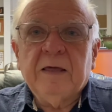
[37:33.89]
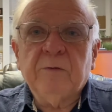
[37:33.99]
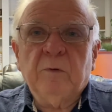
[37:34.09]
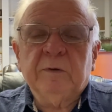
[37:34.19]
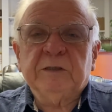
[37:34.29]

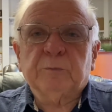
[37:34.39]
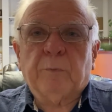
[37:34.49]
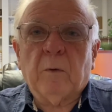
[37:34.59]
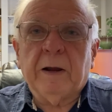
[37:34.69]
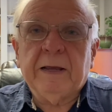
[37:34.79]
if we would just
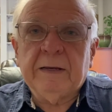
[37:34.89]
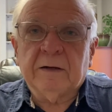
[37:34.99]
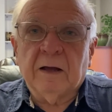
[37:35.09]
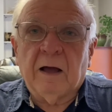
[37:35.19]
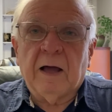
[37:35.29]
pray
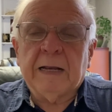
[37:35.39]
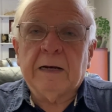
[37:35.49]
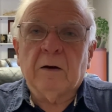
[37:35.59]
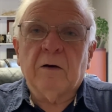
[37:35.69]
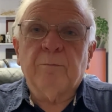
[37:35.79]
to God
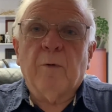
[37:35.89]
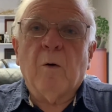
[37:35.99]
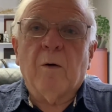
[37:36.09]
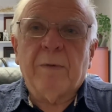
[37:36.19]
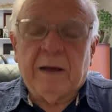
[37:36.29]
and learn
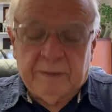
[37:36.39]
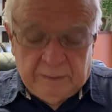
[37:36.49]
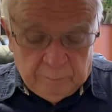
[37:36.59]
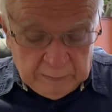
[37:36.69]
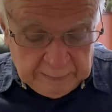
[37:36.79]
more about
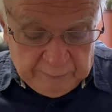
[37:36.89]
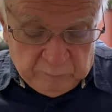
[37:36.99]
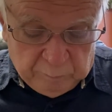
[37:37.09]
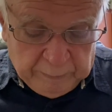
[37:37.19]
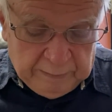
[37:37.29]
him and let him
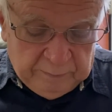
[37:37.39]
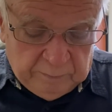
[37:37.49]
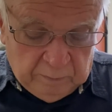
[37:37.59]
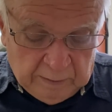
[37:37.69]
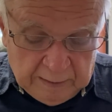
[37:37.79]
speak in
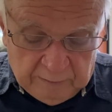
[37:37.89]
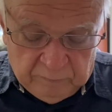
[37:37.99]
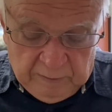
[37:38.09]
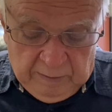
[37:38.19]
their life.